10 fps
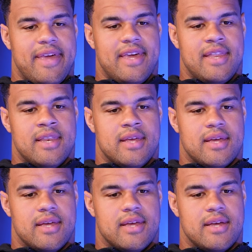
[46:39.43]
in
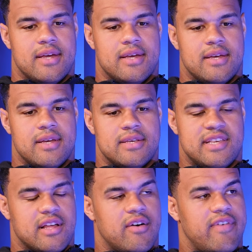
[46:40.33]

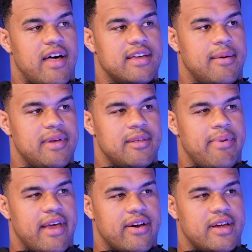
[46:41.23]
Silicon Valley, I'm in the
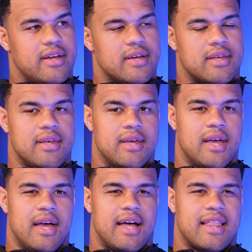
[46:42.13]
Bay Area.
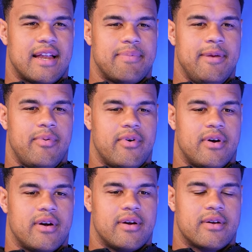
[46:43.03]
A lot of people
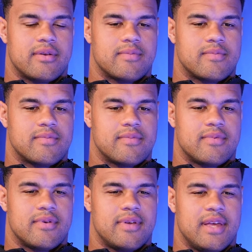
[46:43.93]
are
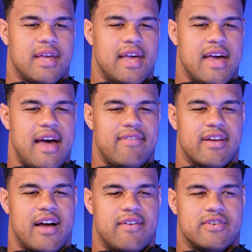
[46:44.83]
having
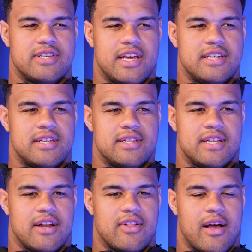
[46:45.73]
conversations
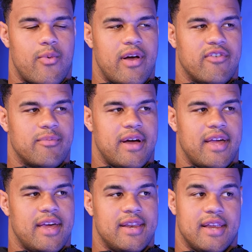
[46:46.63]
that are like way over my
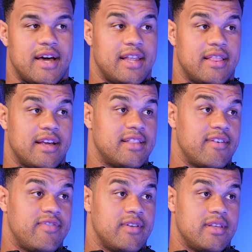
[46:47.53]
head, and I didn't like
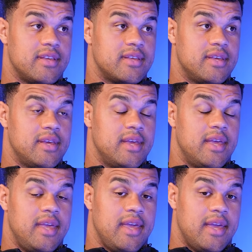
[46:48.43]
that feeling.
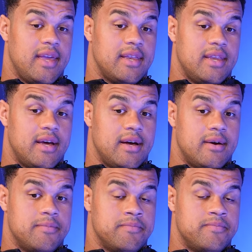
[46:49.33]

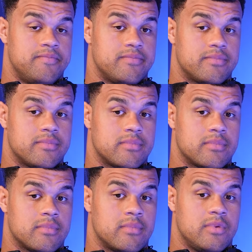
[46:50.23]
And,
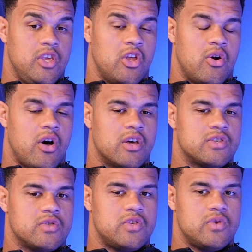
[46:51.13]
you know,
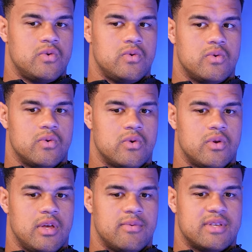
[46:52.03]
also too,
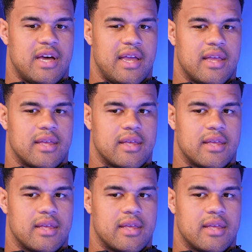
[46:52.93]
it was like,